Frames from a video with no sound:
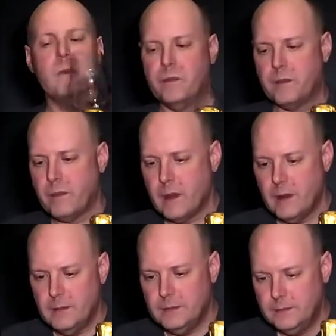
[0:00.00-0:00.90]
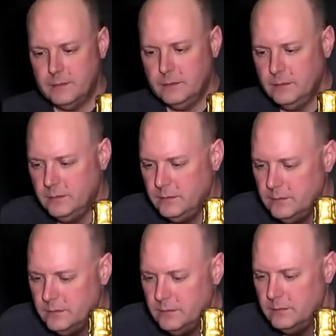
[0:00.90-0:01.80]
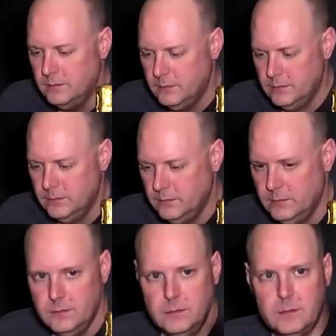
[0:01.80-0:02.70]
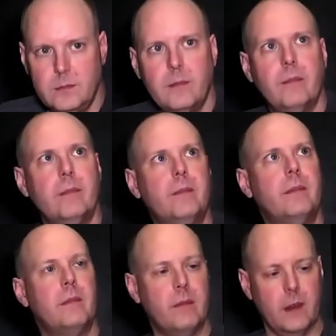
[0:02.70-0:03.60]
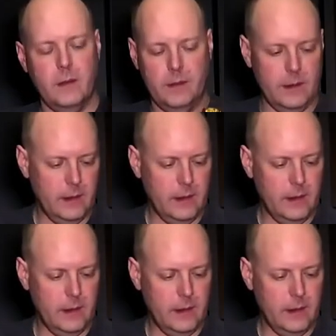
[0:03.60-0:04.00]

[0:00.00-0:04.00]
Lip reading: Nothing is said.